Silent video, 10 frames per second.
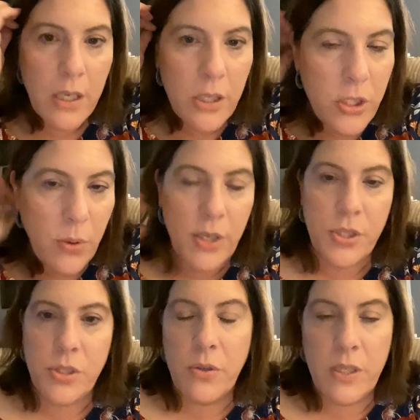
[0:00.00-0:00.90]
to our
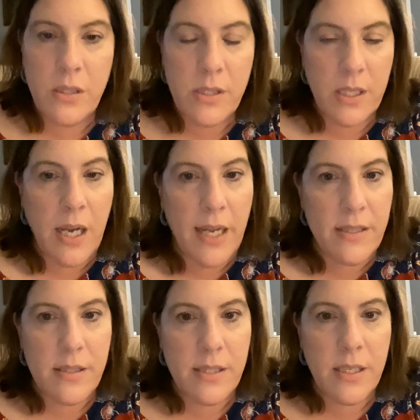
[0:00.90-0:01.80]
students and kind
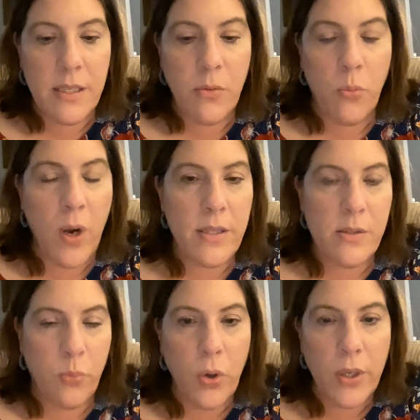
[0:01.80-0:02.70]
of see
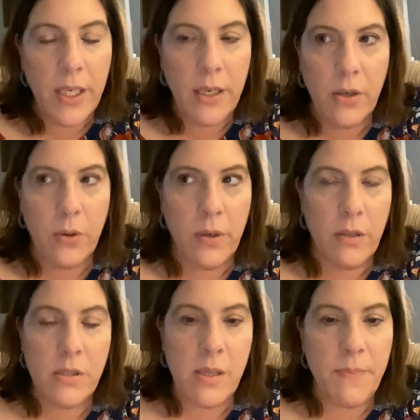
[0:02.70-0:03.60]
what's working,
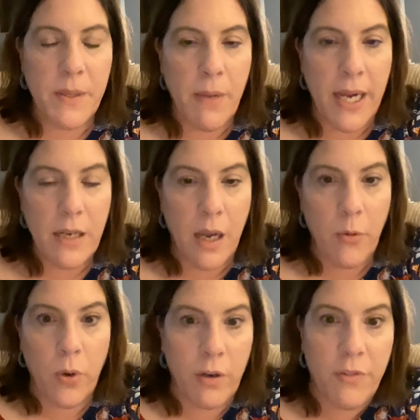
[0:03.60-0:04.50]
or something might
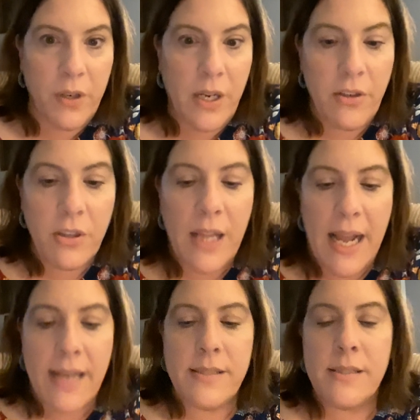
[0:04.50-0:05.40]
not work for another
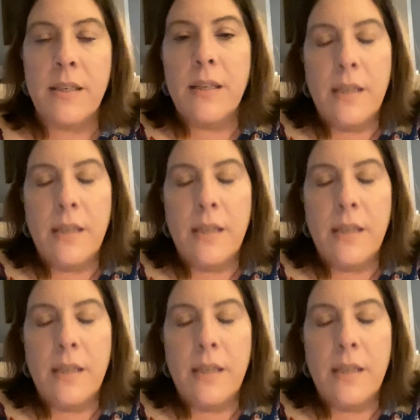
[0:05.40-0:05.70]
class.